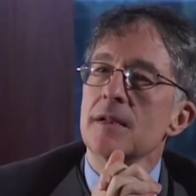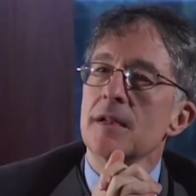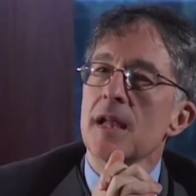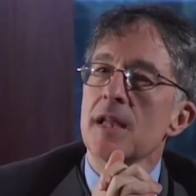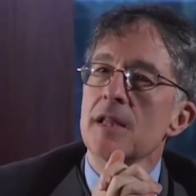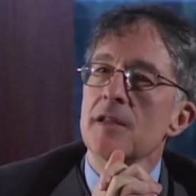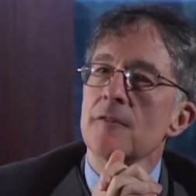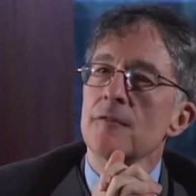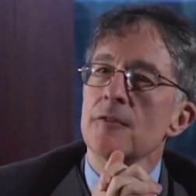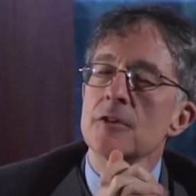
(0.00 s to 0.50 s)

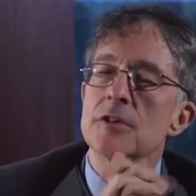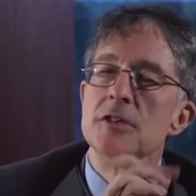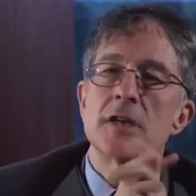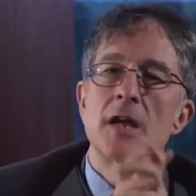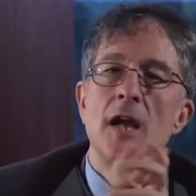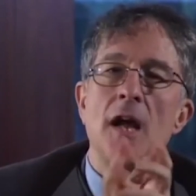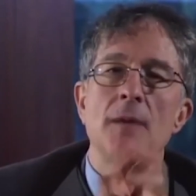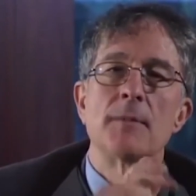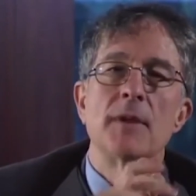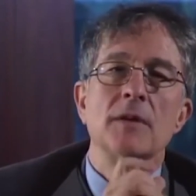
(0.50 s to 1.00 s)
and the first
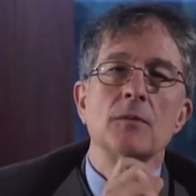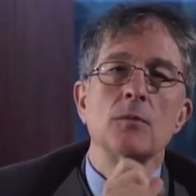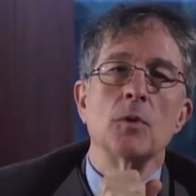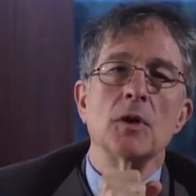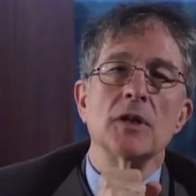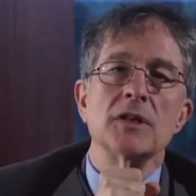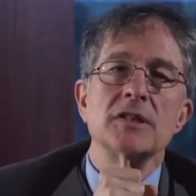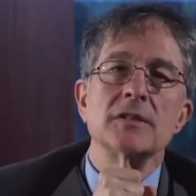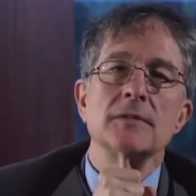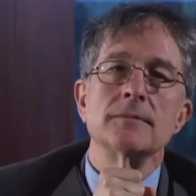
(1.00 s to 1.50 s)
comment
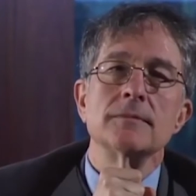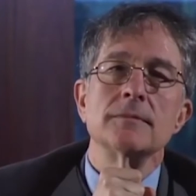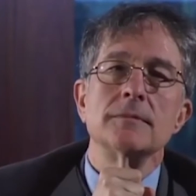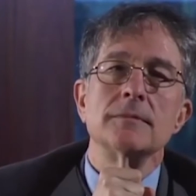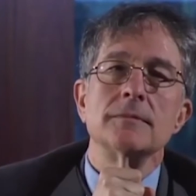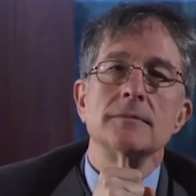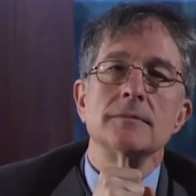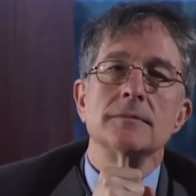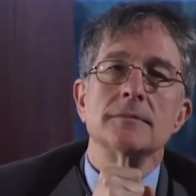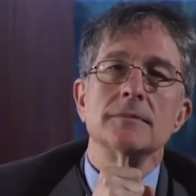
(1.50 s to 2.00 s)
was,
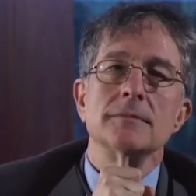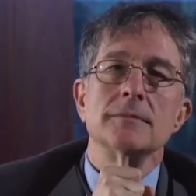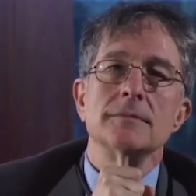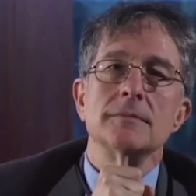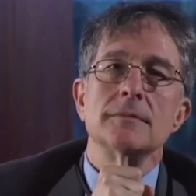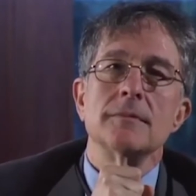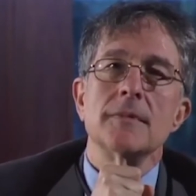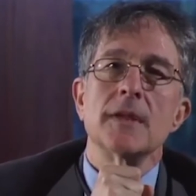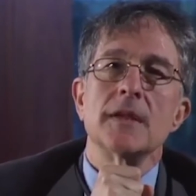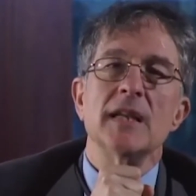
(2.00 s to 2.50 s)

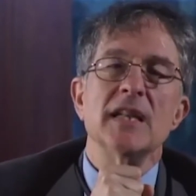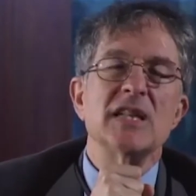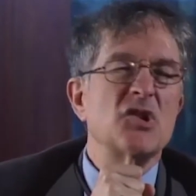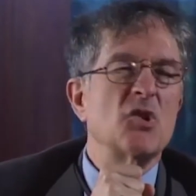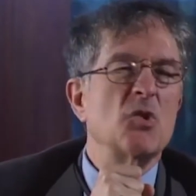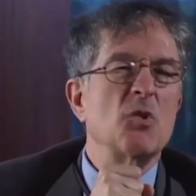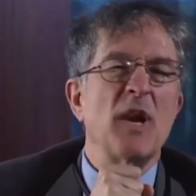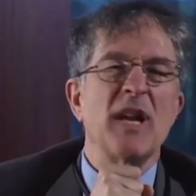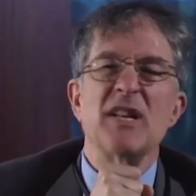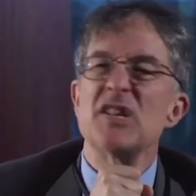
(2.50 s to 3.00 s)
it's
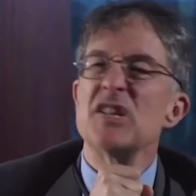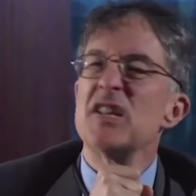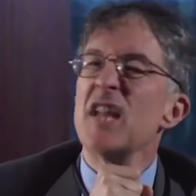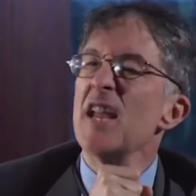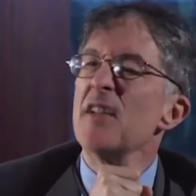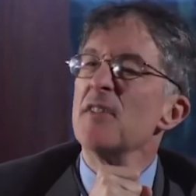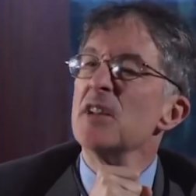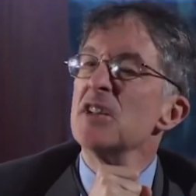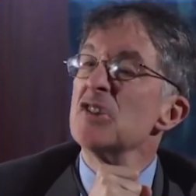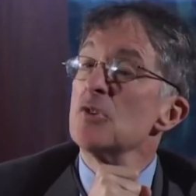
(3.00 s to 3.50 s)
Gray's
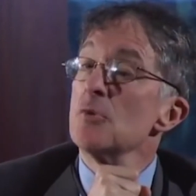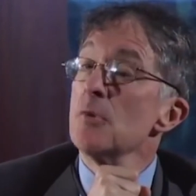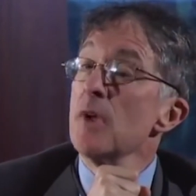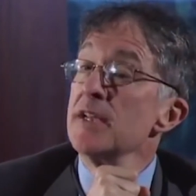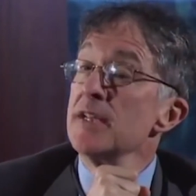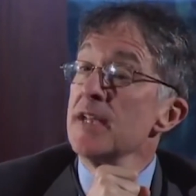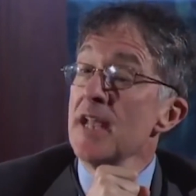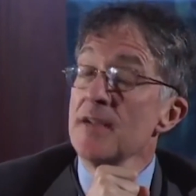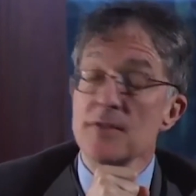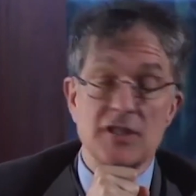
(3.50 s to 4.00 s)
da- it's Gray
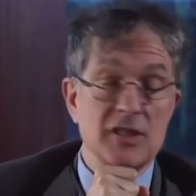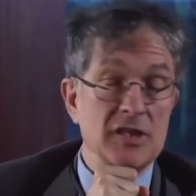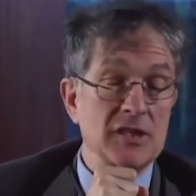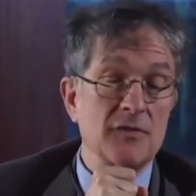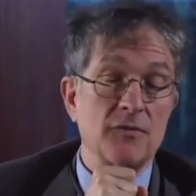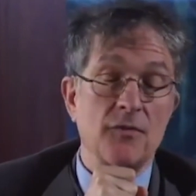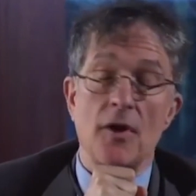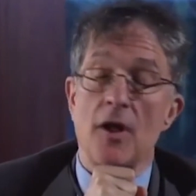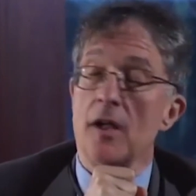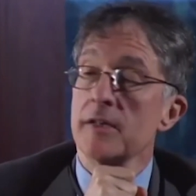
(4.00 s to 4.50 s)
Davis's
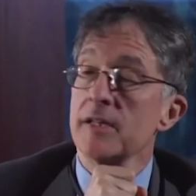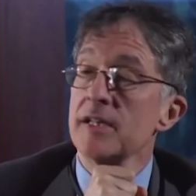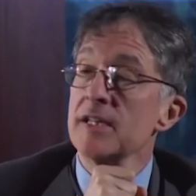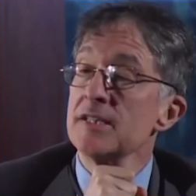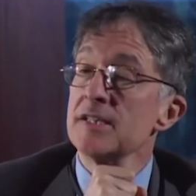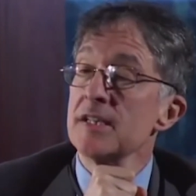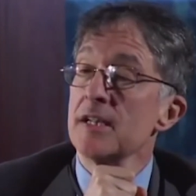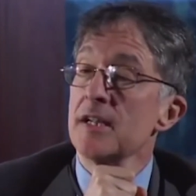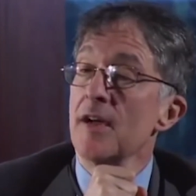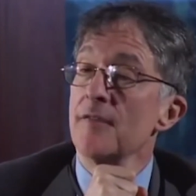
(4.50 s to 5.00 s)
fault.
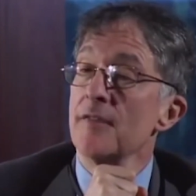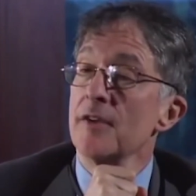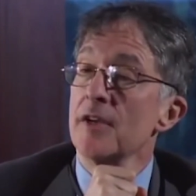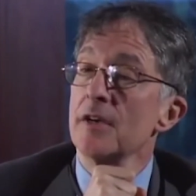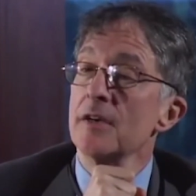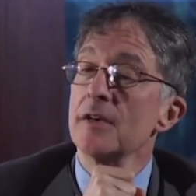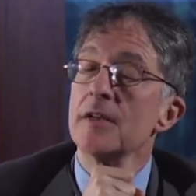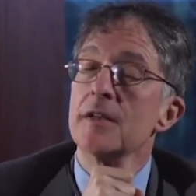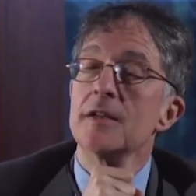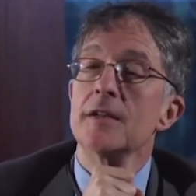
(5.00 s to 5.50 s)
He's the
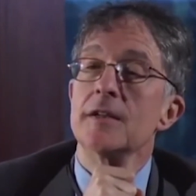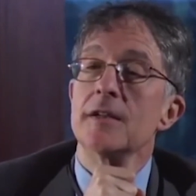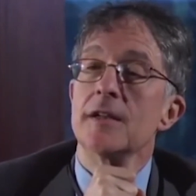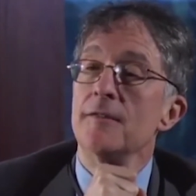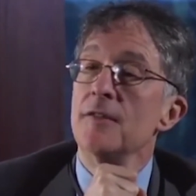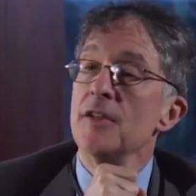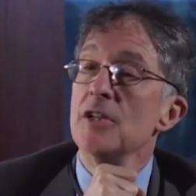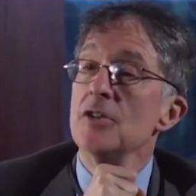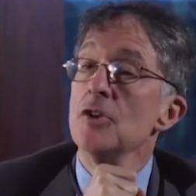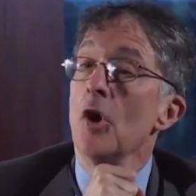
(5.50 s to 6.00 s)
governor.
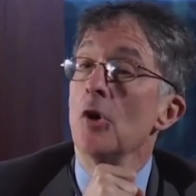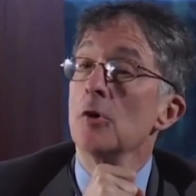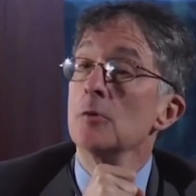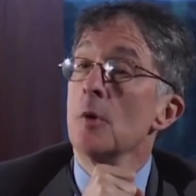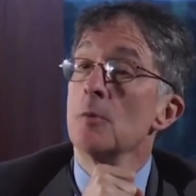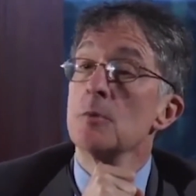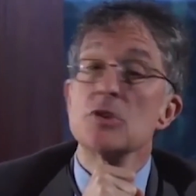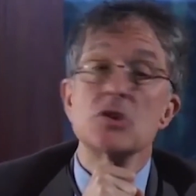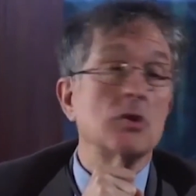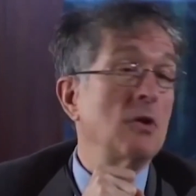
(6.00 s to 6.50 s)
If he'd known
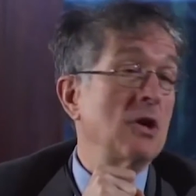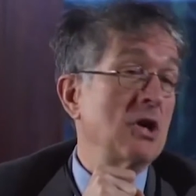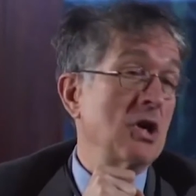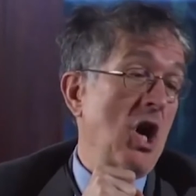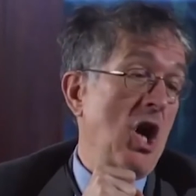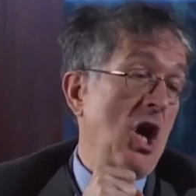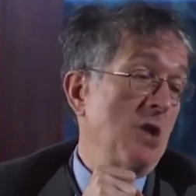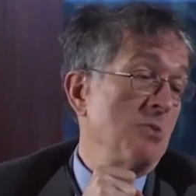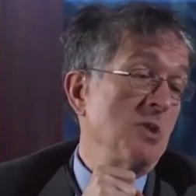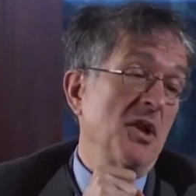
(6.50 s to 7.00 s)
what was going
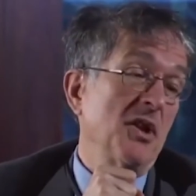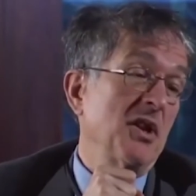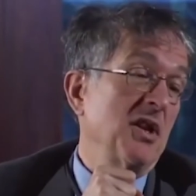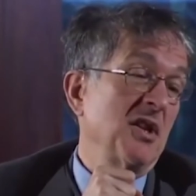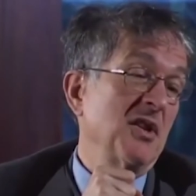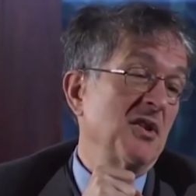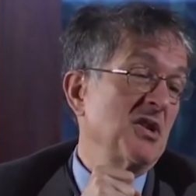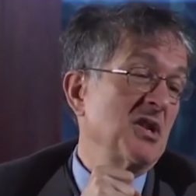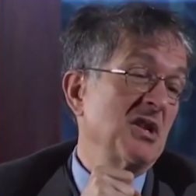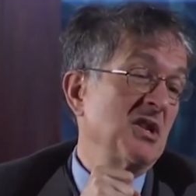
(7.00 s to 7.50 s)
on, nothing
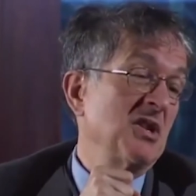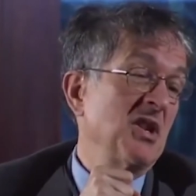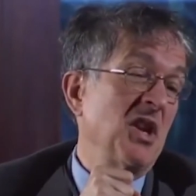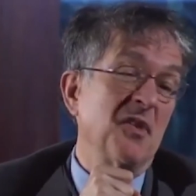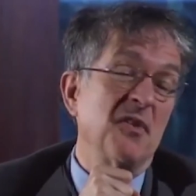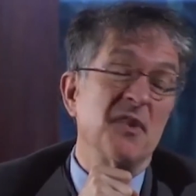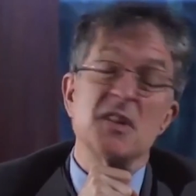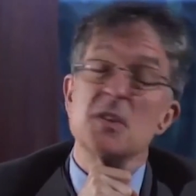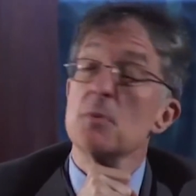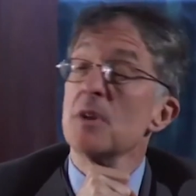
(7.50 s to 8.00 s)
this, none
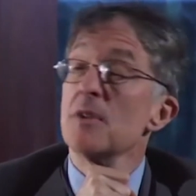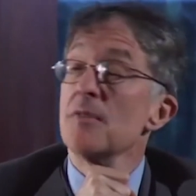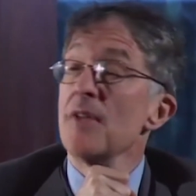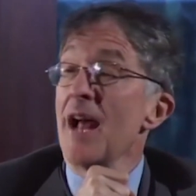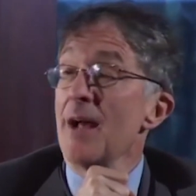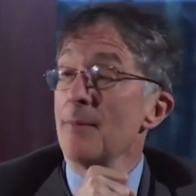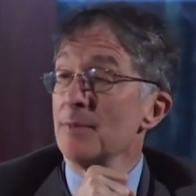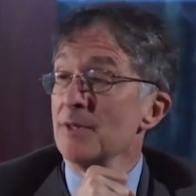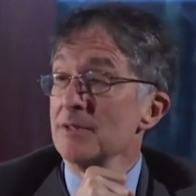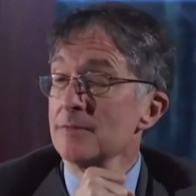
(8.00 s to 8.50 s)
of this would have
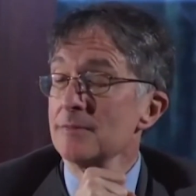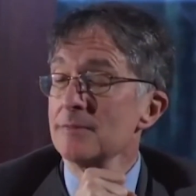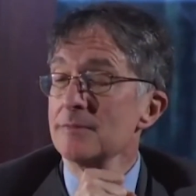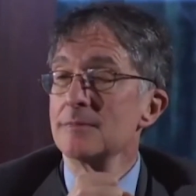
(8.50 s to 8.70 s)
happened.